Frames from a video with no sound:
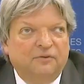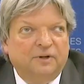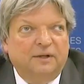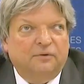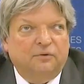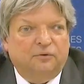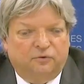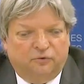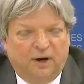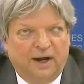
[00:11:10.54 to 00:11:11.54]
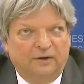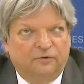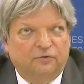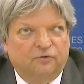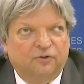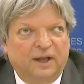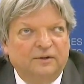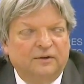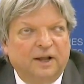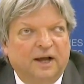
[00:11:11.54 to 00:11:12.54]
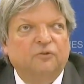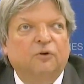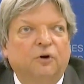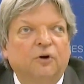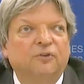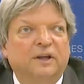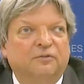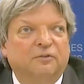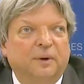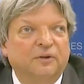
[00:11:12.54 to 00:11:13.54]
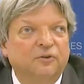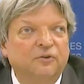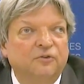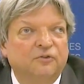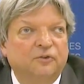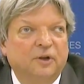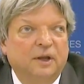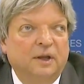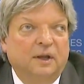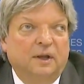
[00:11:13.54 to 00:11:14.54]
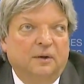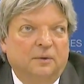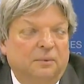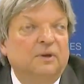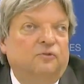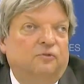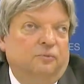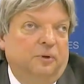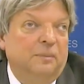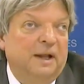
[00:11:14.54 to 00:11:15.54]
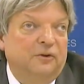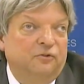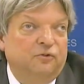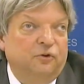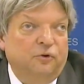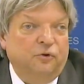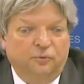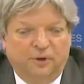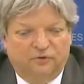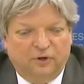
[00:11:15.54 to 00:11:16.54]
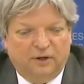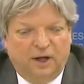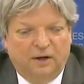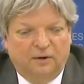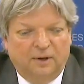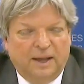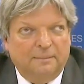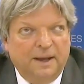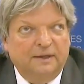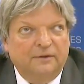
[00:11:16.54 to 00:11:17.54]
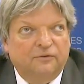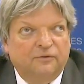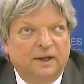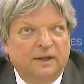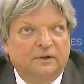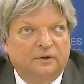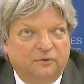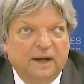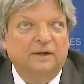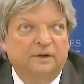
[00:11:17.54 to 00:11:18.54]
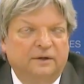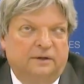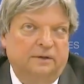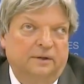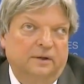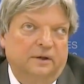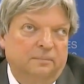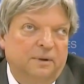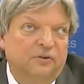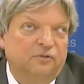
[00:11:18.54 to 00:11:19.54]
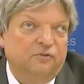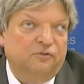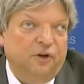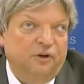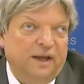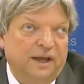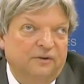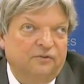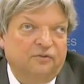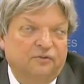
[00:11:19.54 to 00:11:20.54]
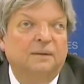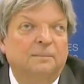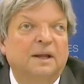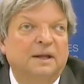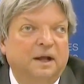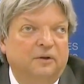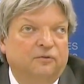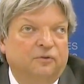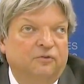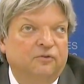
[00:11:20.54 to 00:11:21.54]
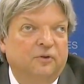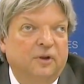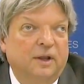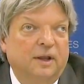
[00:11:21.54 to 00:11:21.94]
basically to try to standardize a core set of questions, which we managed to do, which are now embedded in the regular patient surveys in many countries.